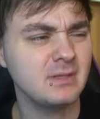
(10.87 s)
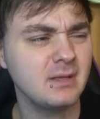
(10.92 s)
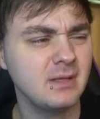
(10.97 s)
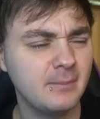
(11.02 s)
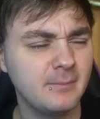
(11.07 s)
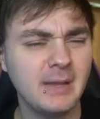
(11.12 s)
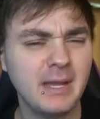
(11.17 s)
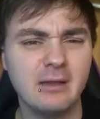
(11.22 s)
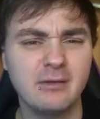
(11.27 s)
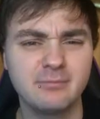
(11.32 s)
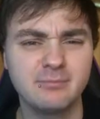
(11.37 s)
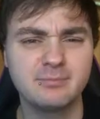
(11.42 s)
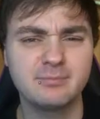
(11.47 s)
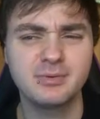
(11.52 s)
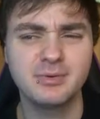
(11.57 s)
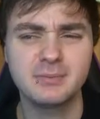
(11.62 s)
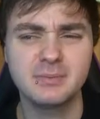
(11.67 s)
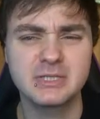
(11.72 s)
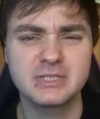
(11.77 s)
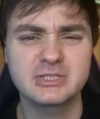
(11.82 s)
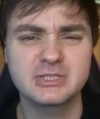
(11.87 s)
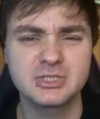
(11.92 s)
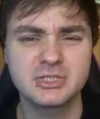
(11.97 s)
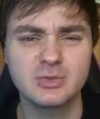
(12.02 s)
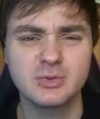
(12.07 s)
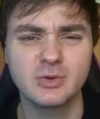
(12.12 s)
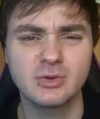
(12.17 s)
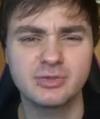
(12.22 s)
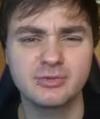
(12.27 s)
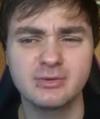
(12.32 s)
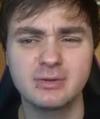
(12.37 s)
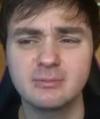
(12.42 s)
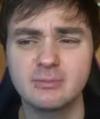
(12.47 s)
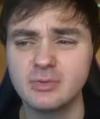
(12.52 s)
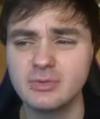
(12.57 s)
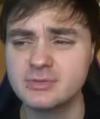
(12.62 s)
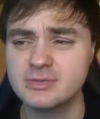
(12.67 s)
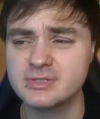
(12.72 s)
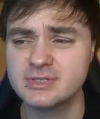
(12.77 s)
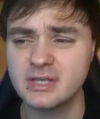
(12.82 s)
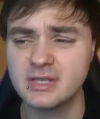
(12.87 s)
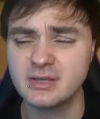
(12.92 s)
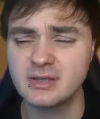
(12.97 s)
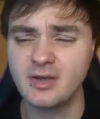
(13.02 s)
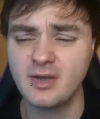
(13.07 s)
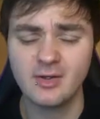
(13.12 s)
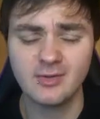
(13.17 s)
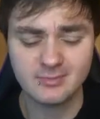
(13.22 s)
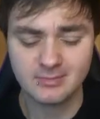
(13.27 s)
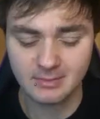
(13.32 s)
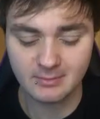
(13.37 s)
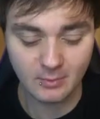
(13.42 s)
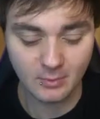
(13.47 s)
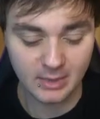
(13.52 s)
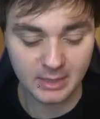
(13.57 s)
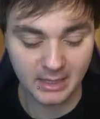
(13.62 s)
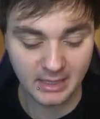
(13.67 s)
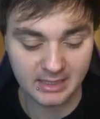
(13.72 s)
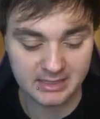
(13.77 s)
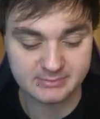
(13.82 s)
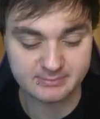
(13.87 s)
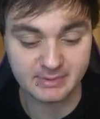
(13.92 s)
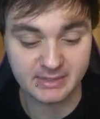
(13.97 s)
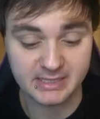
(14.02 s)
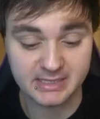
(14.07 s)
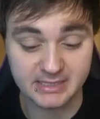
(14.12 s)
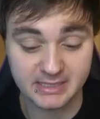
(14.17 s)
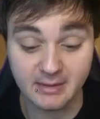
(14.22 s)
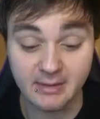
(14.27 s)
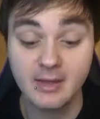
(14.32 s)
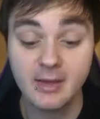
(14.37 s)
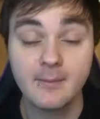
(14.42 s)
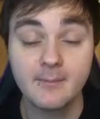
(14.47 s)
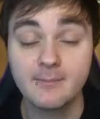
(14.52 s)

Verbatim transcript: about probably two or three months. I can't remember when I last played it.